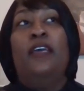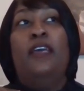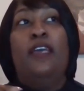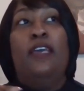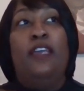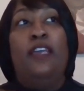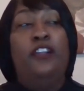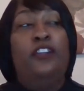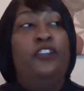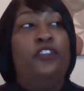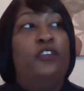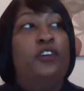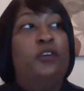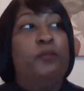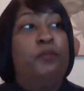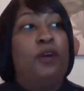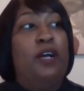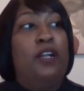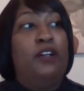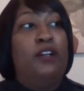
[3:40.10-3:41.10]
in your
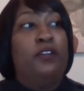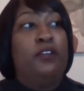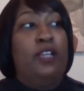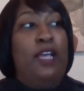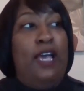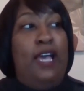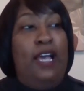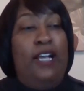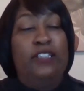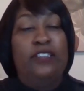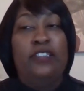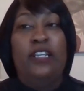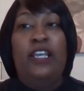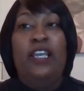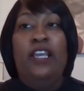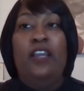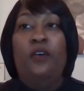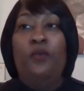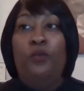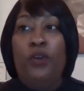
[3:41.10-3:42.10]
prodigal's action
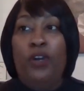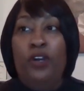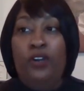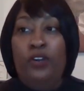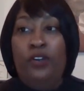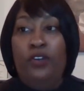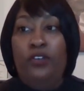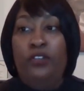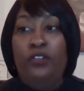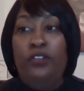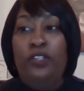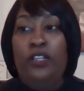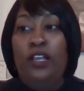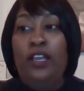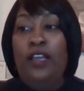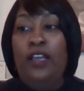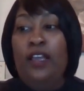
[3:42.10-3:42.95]
and words,